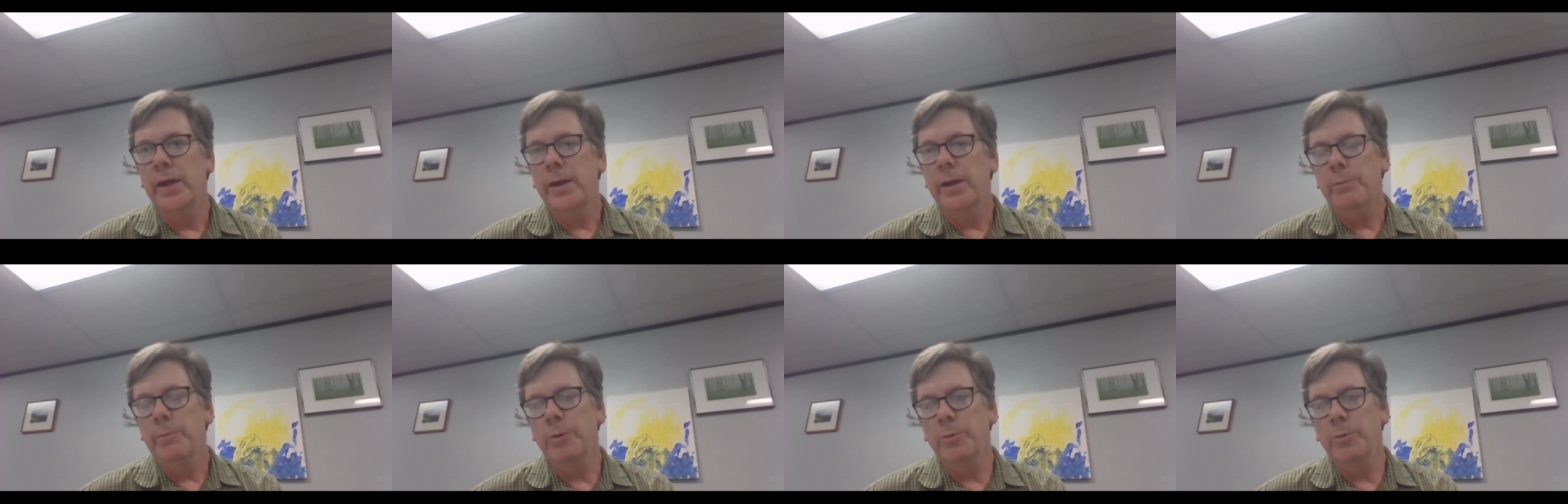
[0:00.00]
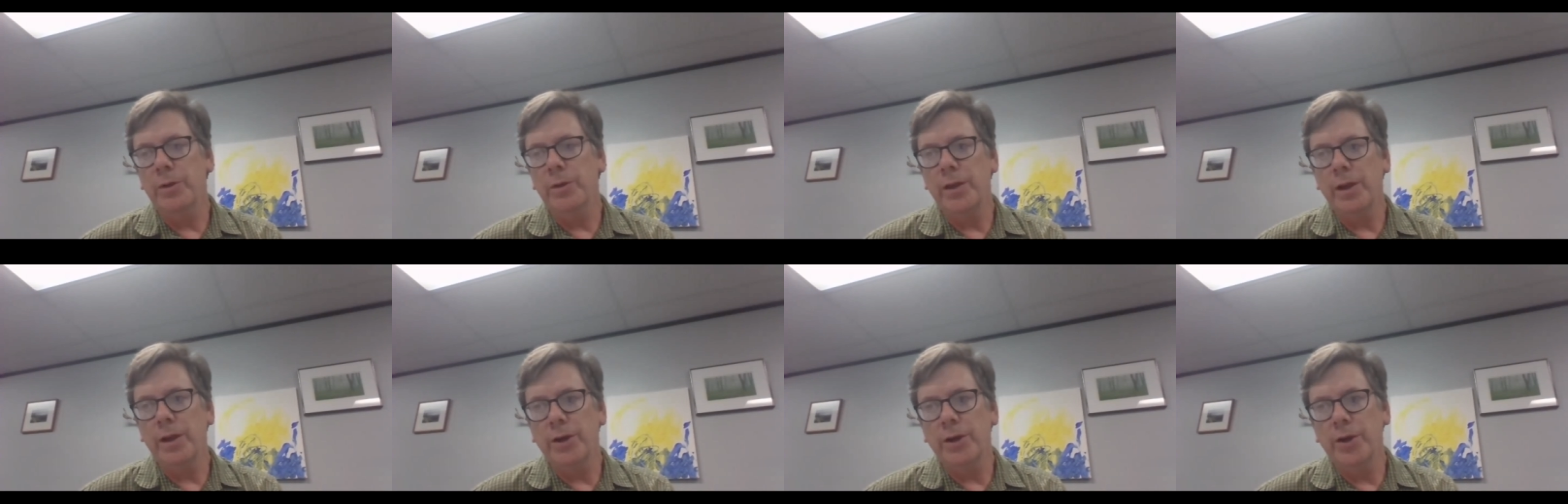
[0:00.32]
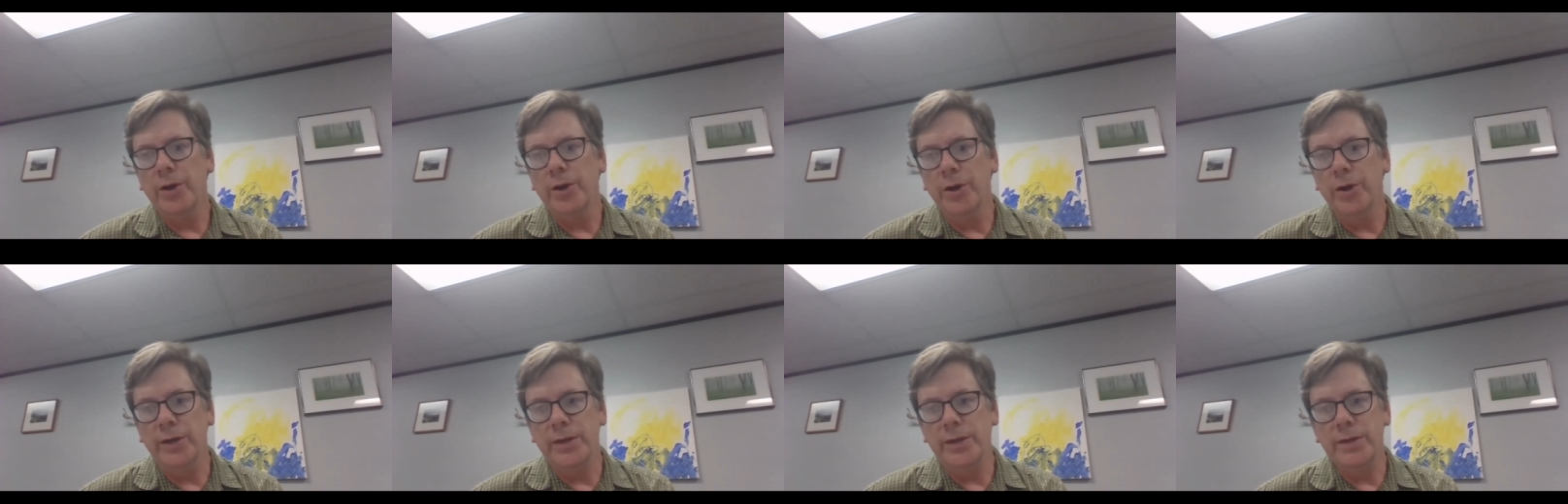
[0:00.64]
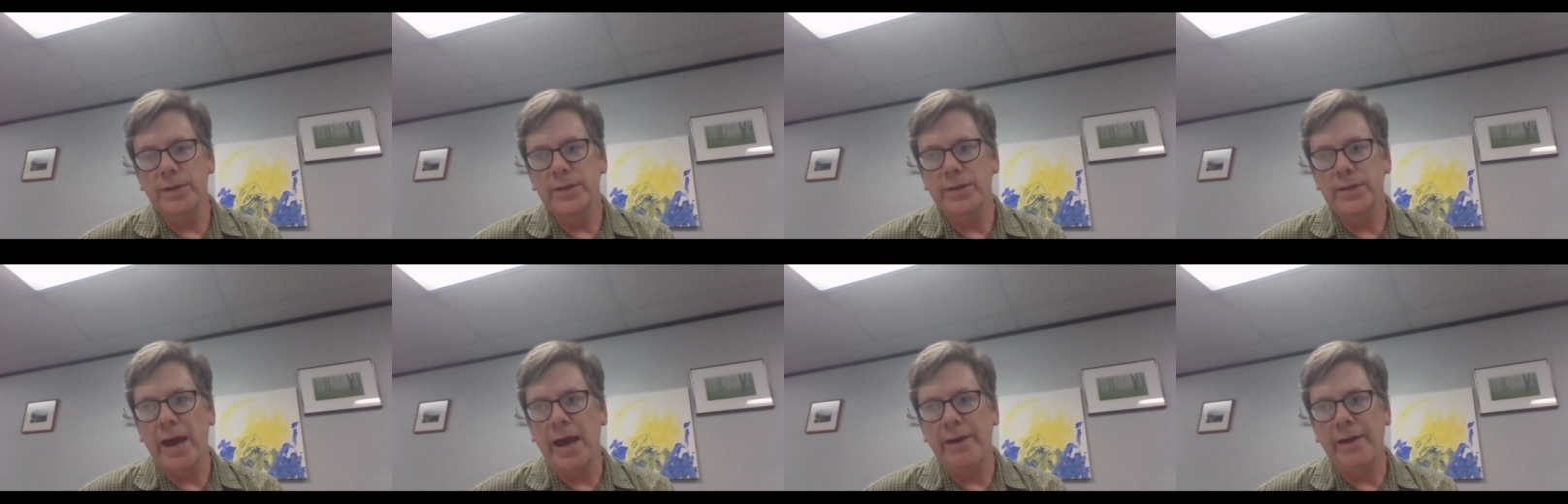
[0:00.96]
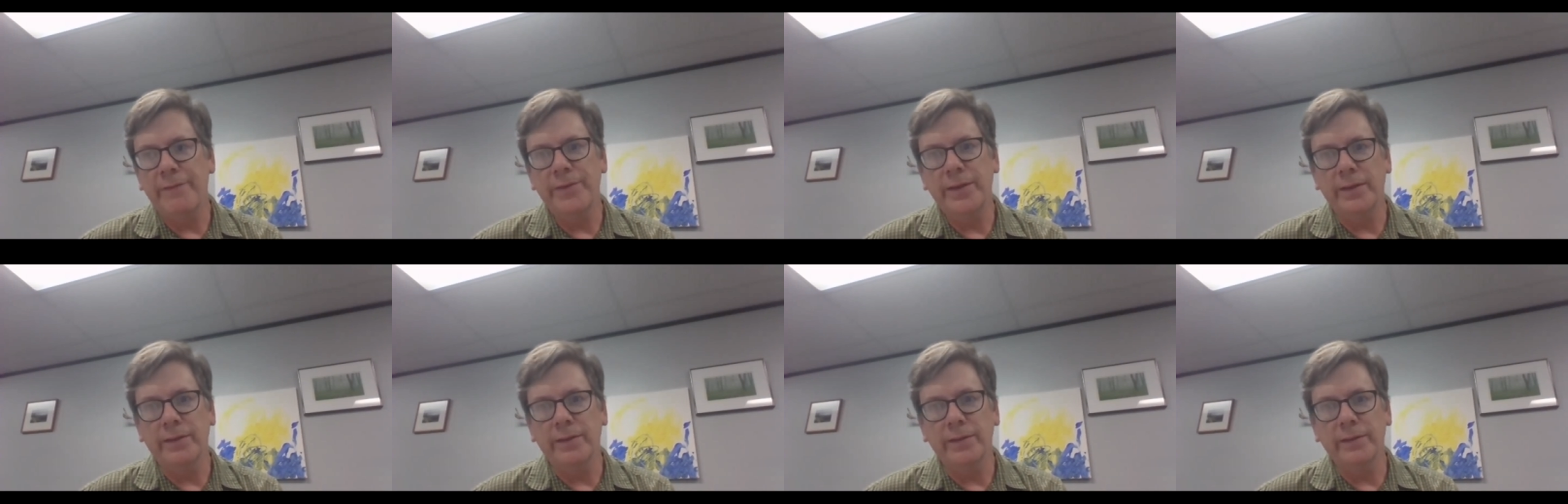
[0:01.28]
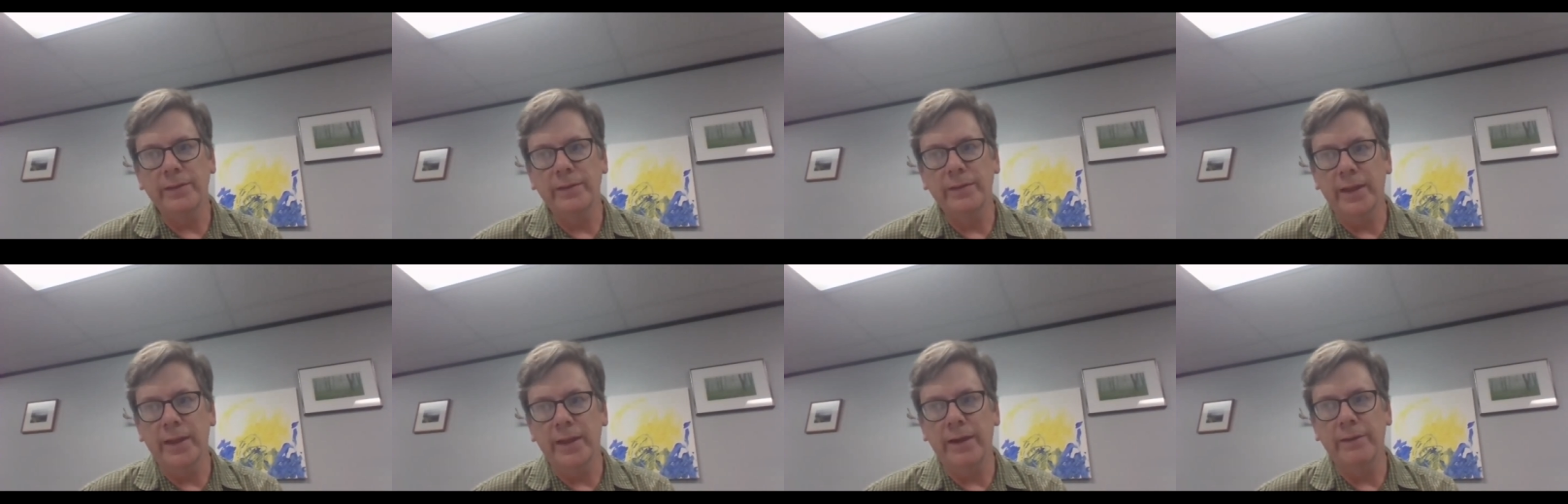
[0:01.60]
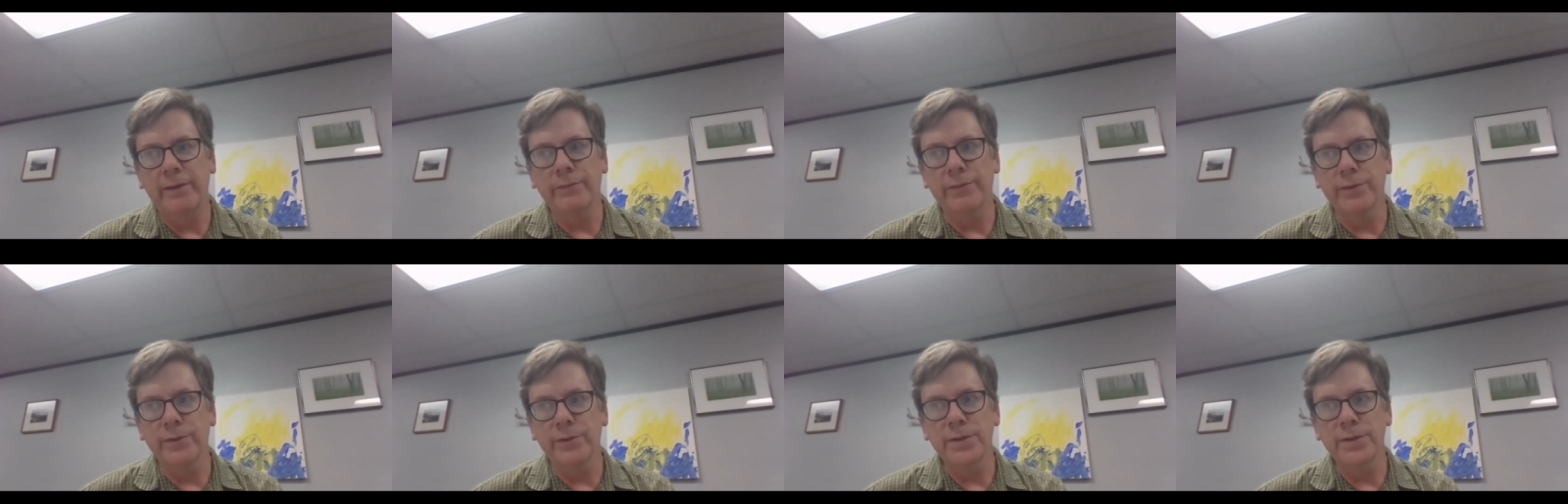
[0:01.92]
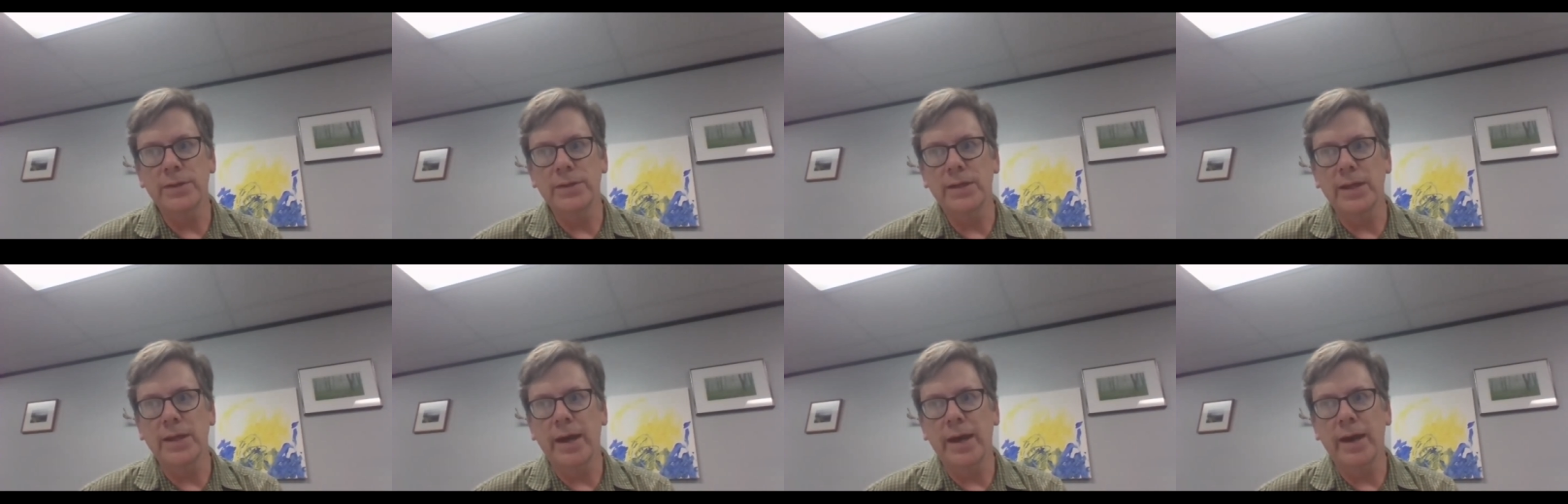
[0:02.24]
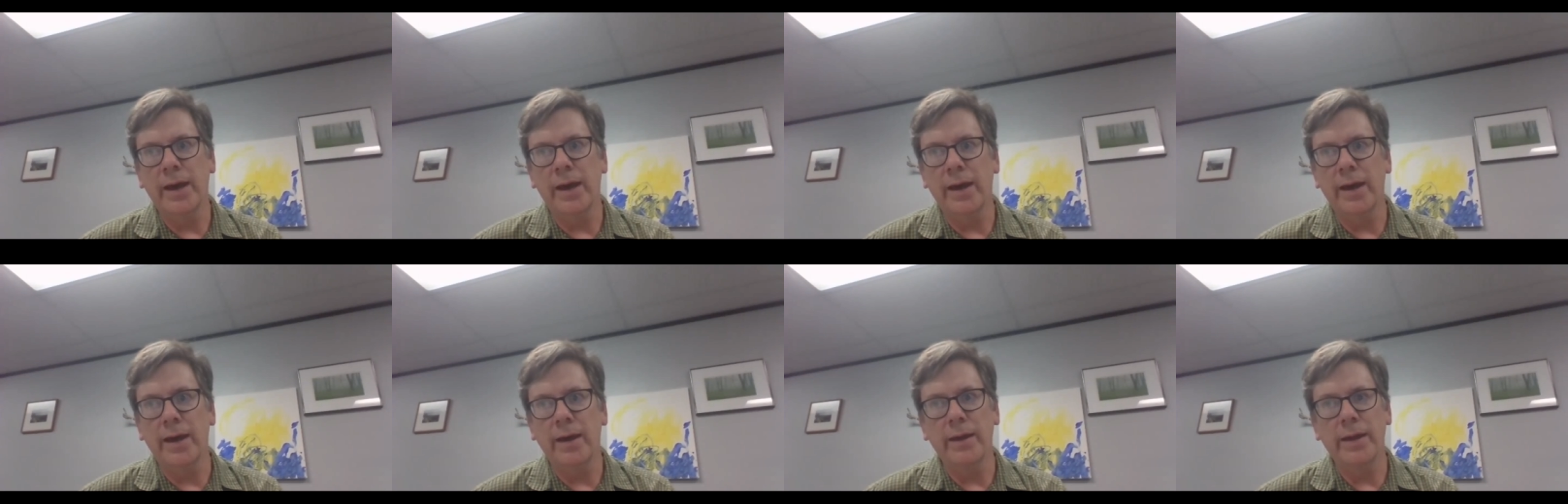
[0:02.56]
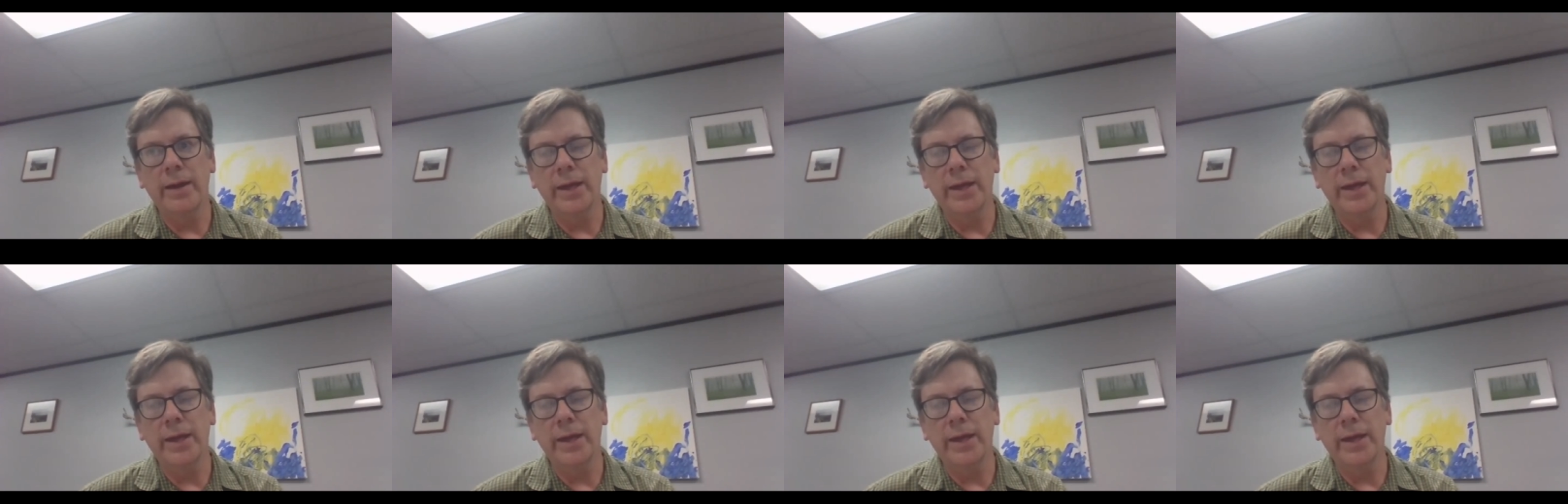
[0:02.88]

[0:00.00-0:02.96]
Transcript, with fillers: but with our current staffing levels, uh,